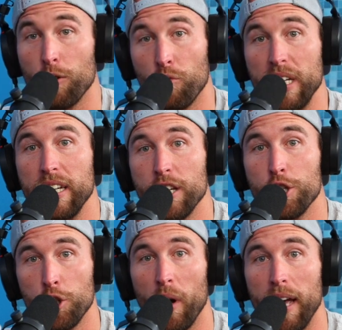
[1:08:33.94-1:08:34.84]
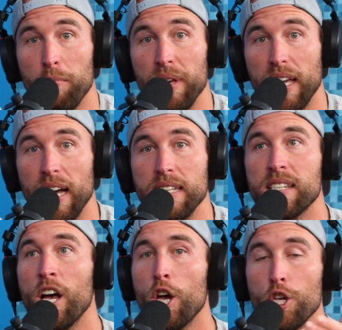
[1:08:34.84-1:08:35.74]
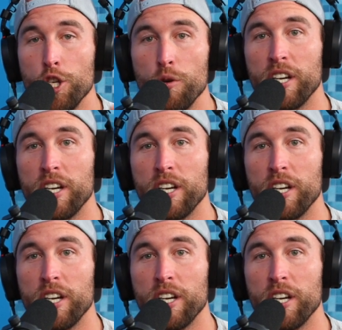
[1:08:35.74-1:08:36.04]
to really enjoy it, because you